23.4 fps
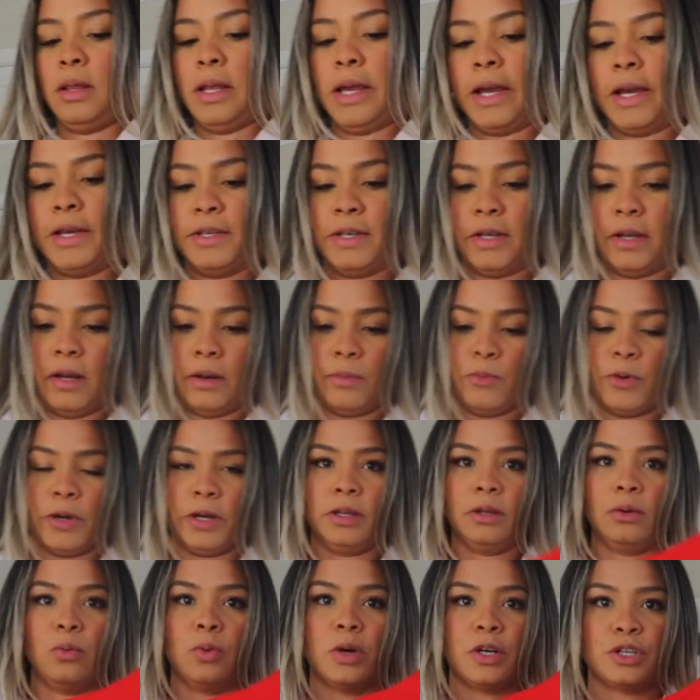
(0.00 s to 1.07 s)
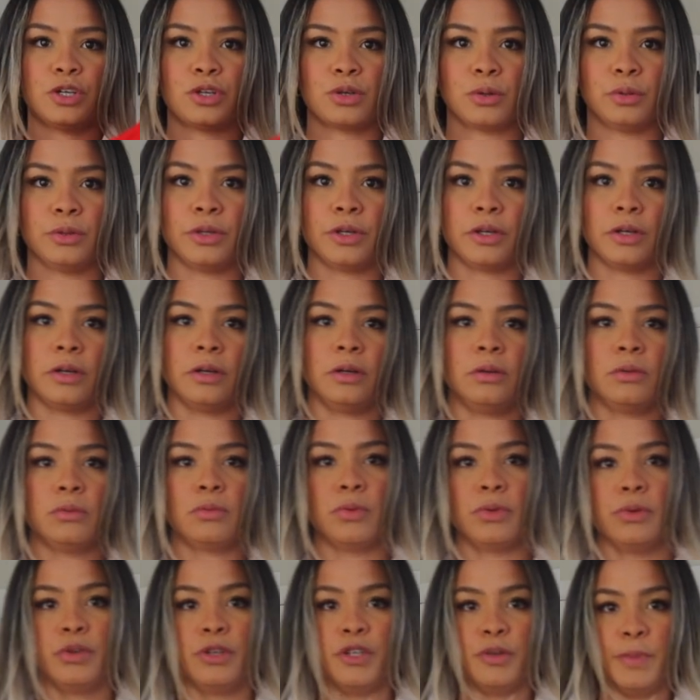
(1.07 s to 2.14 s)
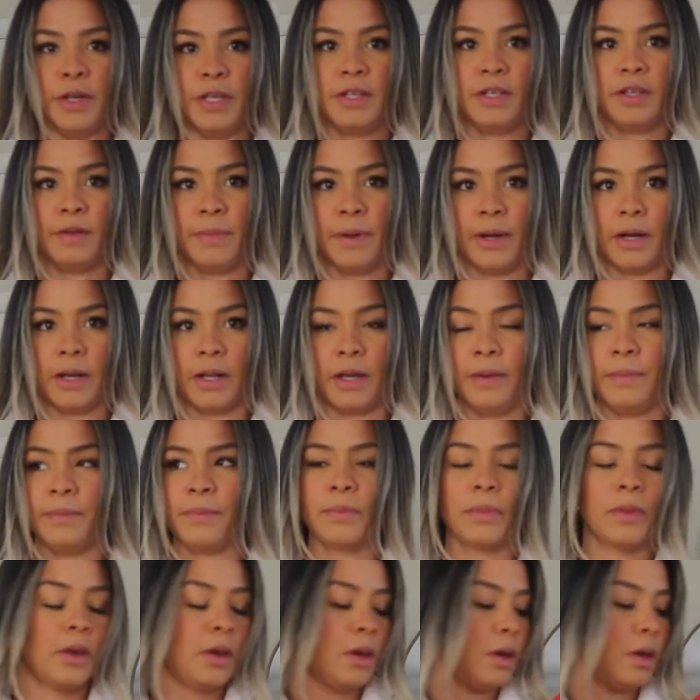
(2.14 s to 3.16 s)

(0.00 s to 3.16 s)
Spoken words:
Like I said, I'm wearing the one shoulder Rouge BC Body